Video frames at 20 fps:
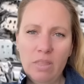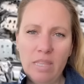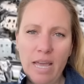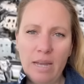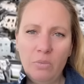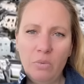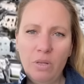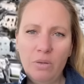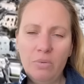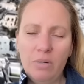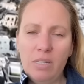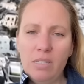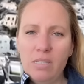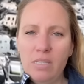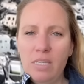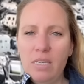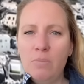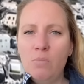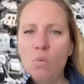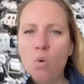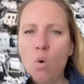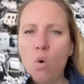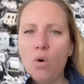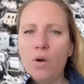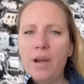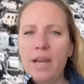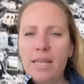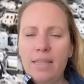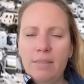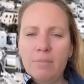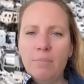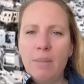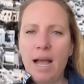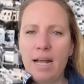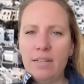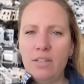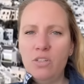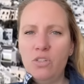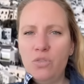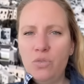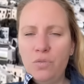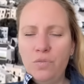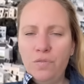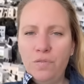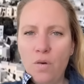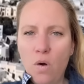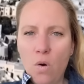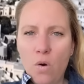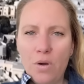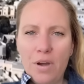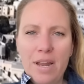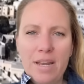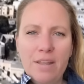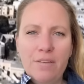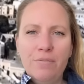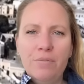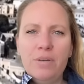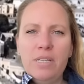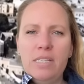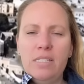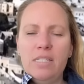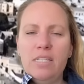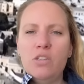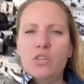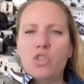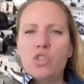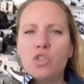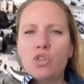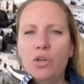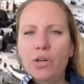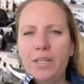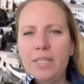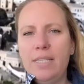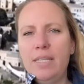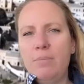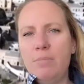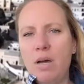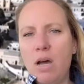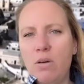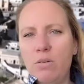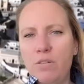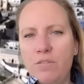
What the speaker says: that we will see more in magnitude four. And if we see a certain amount